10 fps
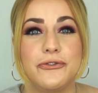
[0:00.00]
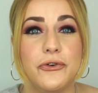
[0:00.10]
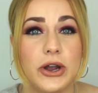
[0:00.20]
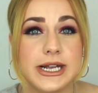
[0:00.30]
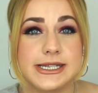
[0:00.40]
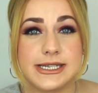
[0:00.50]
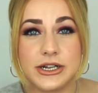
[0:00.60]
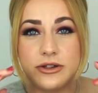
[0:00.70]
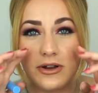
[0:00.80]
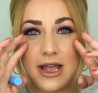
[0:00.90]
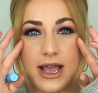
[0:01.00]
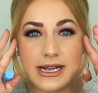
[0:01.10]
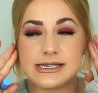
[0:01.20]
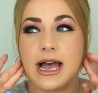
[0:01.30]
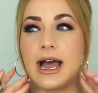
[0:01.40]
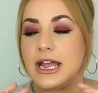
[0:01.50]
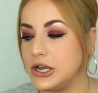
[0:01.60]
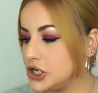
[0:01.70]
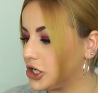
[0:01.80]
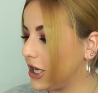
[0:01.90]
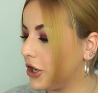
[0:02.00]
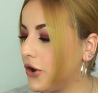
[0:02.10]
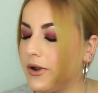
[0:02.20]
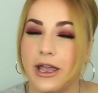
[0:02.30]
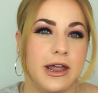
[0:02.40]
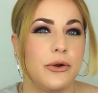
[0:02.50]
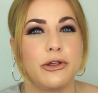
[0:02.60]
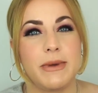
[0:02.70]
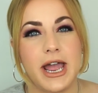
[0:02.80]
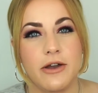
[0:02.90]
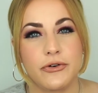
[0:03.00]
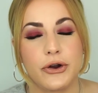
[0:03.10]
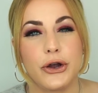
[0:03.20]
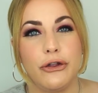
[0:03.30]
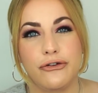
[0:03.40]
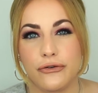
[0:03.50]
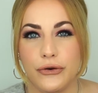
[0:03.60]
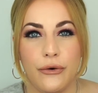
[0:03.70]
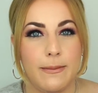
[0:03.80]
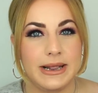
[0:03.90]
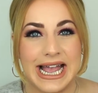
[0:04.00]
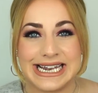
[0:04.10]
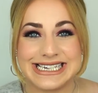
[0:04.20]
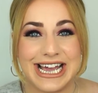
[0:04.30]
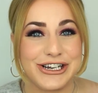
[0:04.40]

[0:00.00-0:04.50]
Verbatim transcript: For concealer, guys, I usually go in with my CoverGirl True Blend